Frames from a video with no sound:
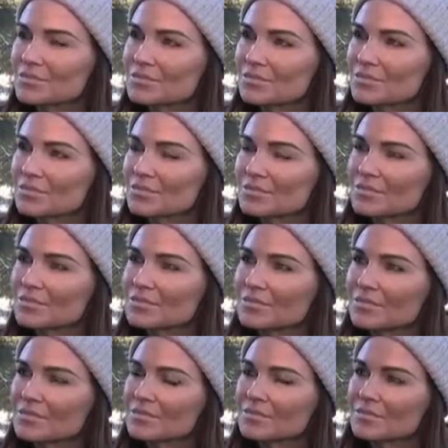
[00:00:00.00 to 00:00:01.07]

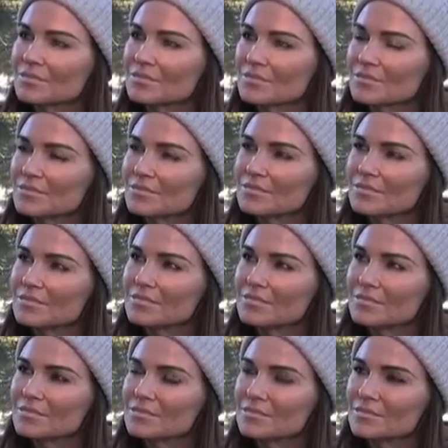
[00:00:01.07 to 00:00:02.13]

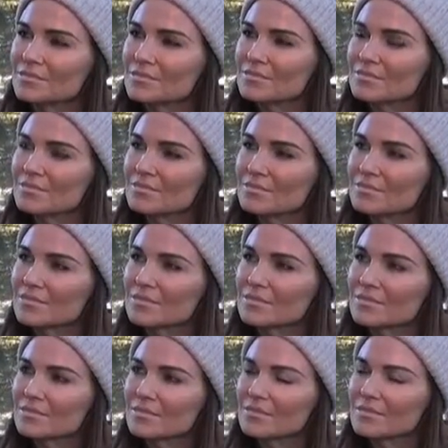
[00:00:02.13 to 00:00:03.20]

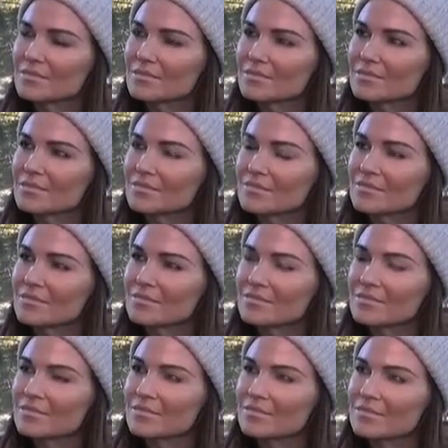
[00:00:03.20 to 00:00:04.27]

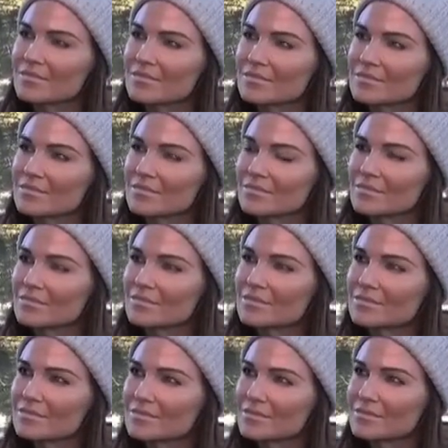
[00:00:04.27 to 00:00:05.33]

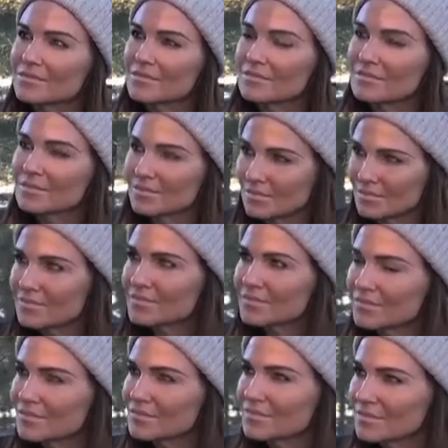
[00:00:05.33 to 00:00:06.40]

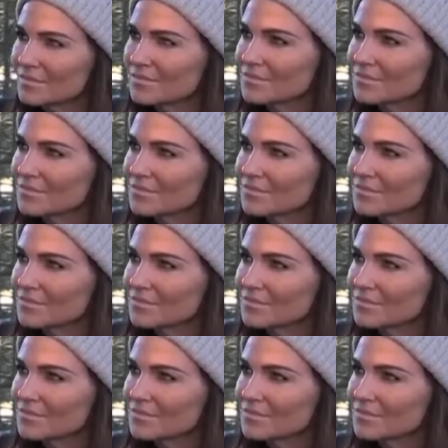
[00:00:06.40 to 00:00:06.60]
The person shown says nothing.